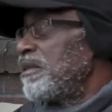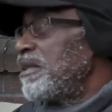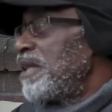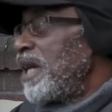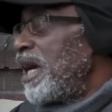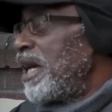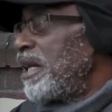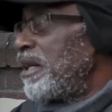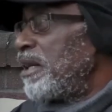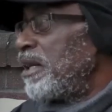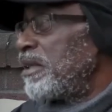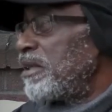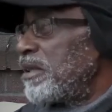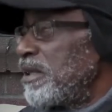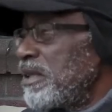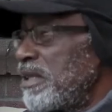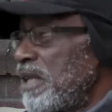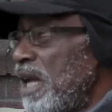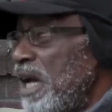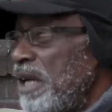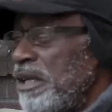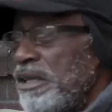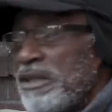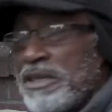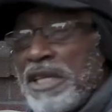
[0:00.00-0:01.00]
9
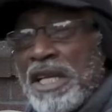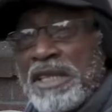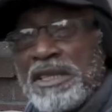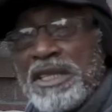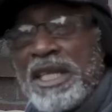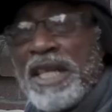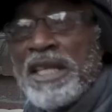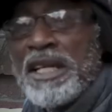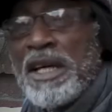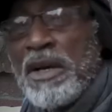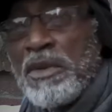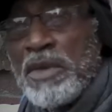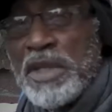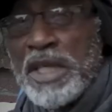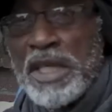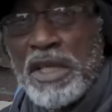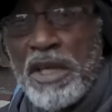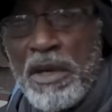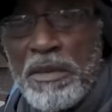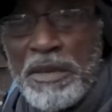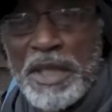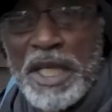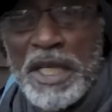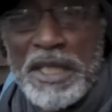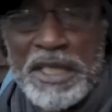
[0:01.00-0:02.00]
out of 10 are we
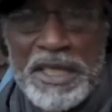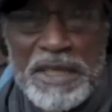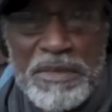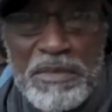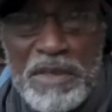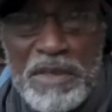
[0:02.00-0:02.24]
coming at this